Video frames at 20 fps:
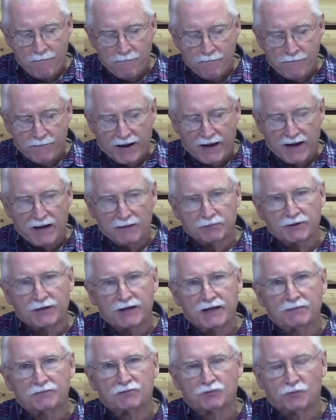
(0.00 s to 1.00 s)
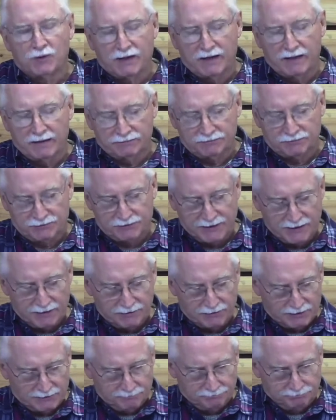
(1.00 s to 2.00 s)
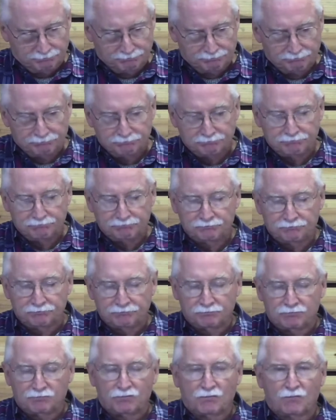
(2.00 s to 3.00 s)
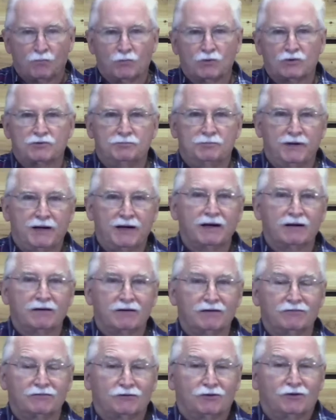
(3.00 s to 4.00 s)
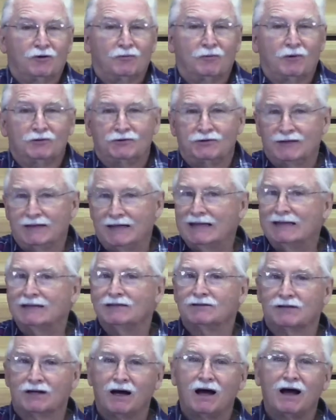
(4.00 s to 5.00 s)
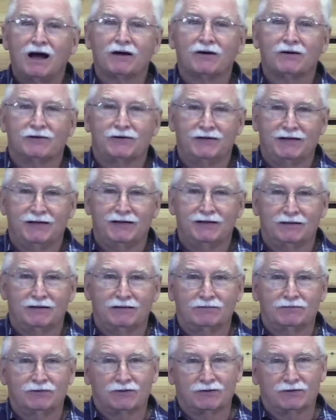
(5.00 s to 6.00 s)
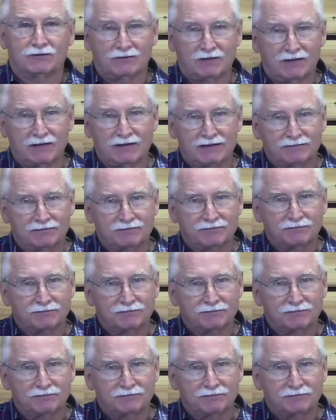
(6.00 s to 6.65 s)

Abraham's wife, Sarah, was barren for almost the entirety of her life.